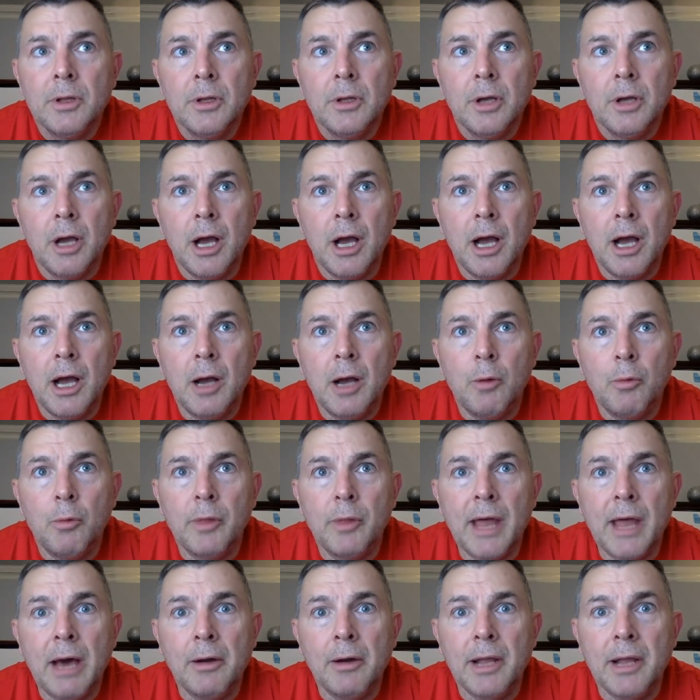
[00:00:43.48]
Uh,
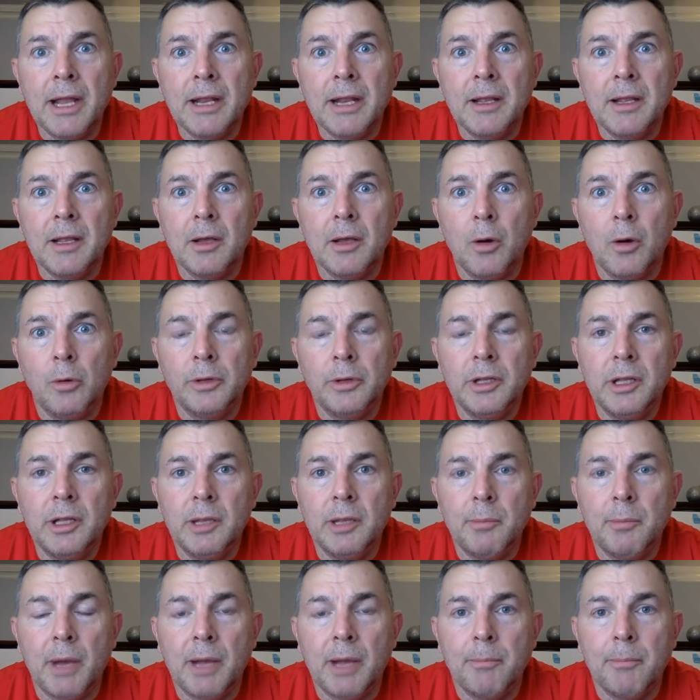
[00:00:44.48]
without any, only
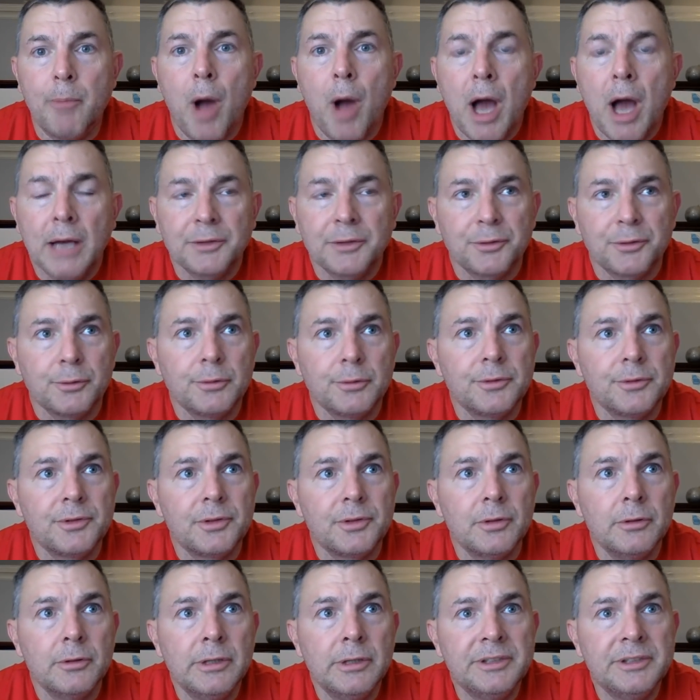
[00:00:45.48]
in my
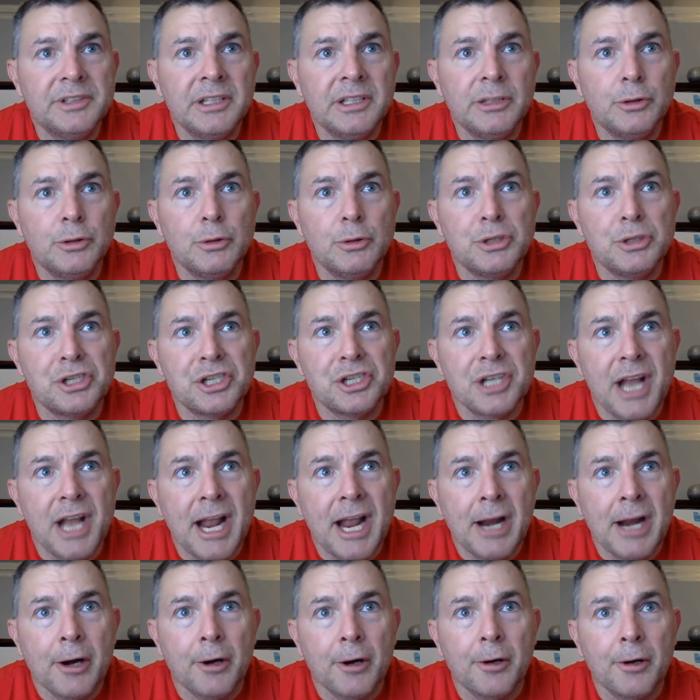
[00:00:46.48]
boxers, listening to
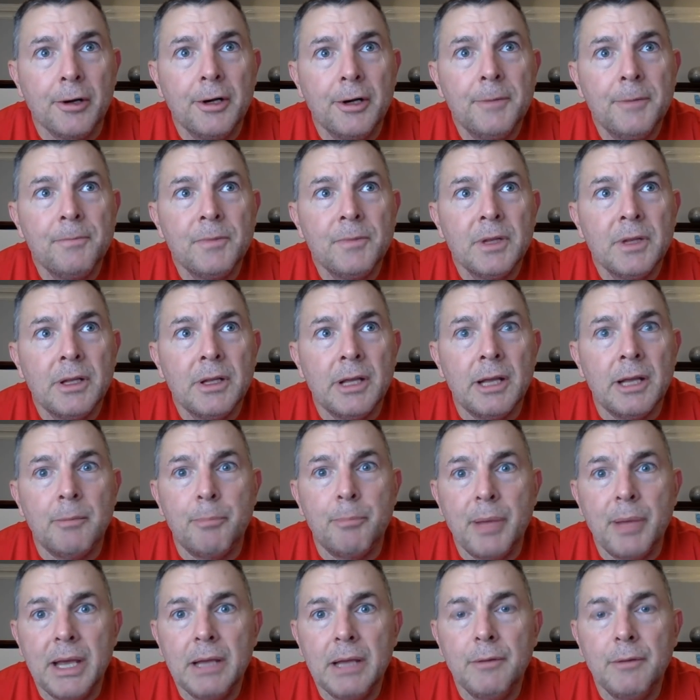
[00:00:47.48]
Cher
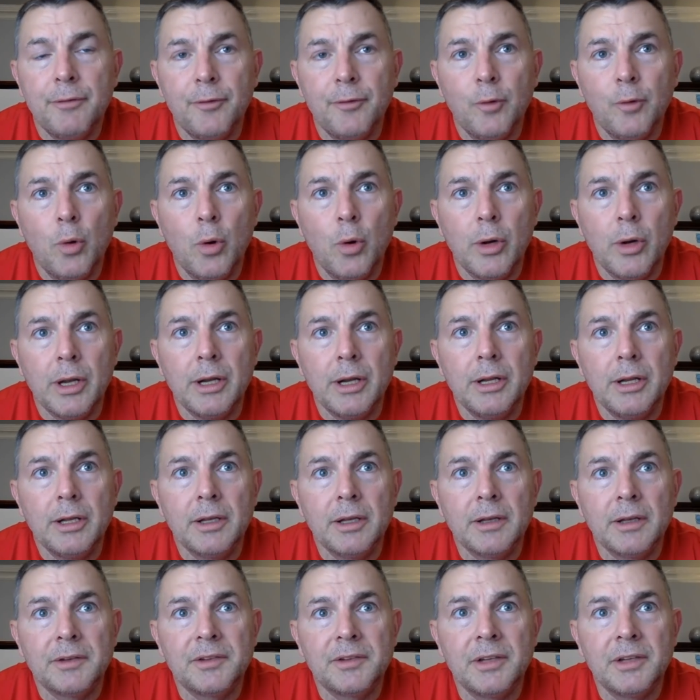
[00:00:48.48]
and Pink Floyd
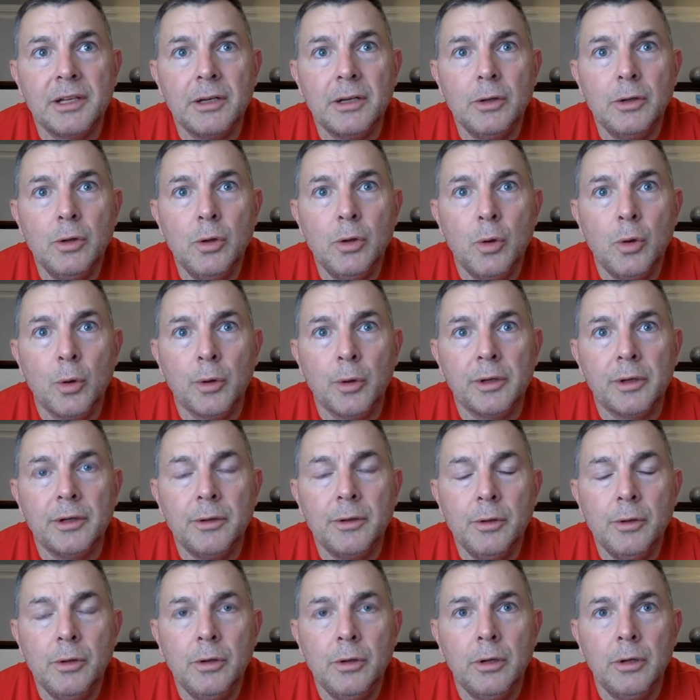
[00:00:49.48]
uh, sing New York,
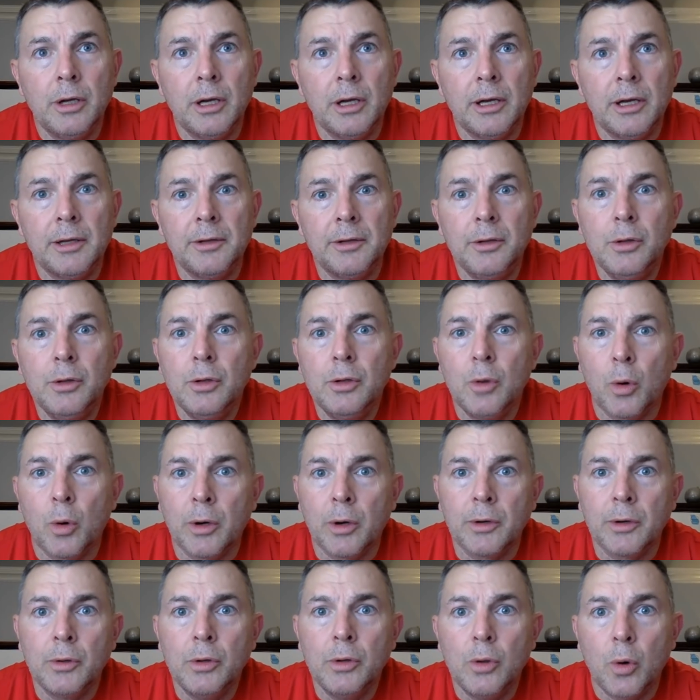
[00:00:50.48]
New, uh, New
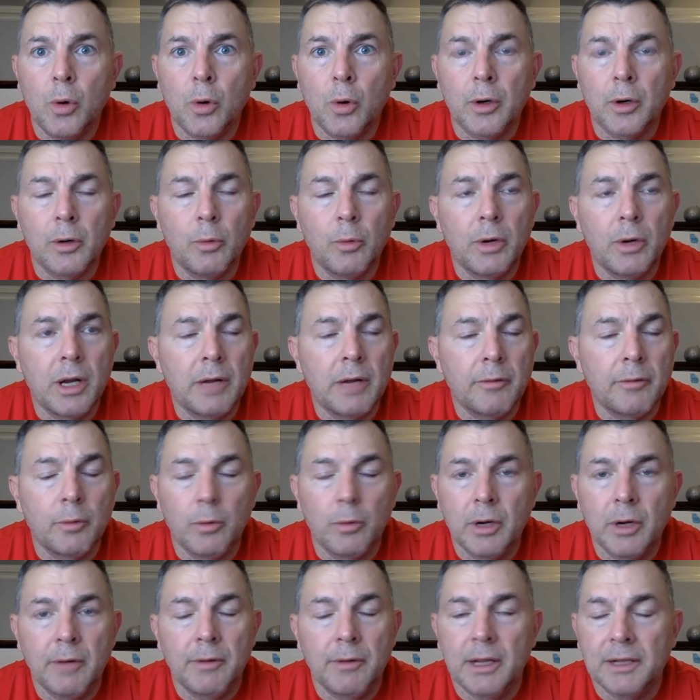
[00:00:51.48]
York, New York, whatever,
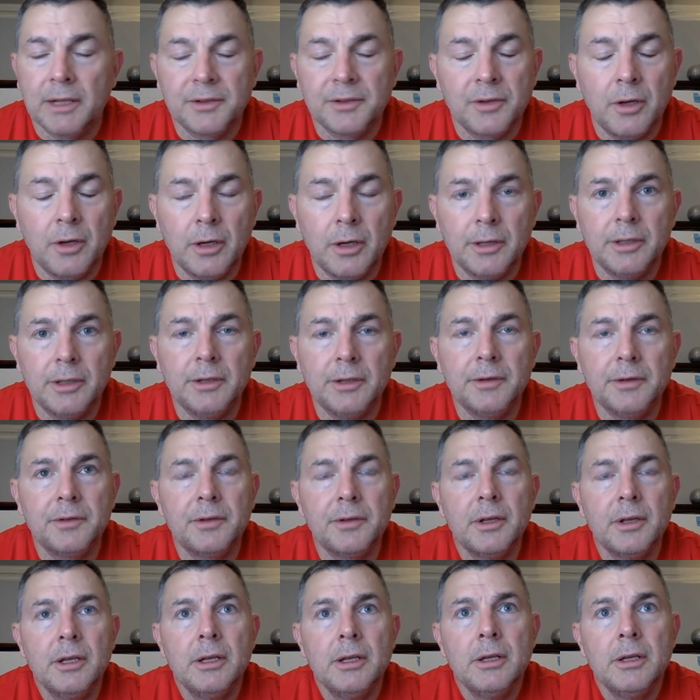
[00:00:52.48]
whatever that song is.